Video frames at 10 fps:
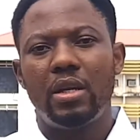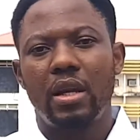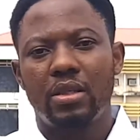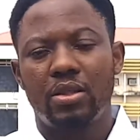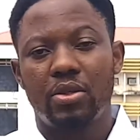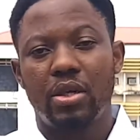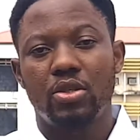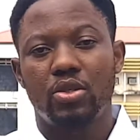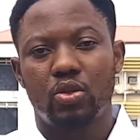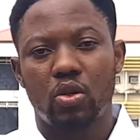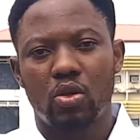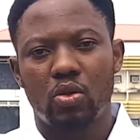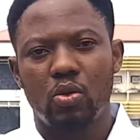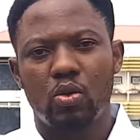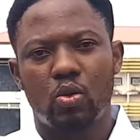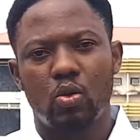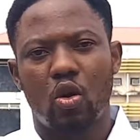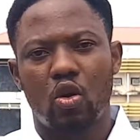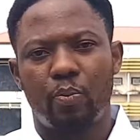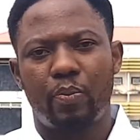Nigerians struggle to
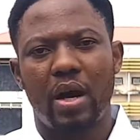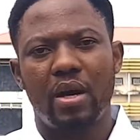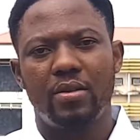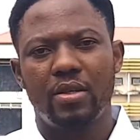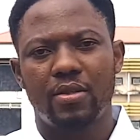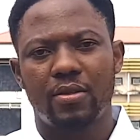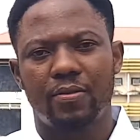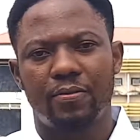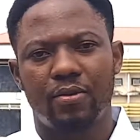occupy these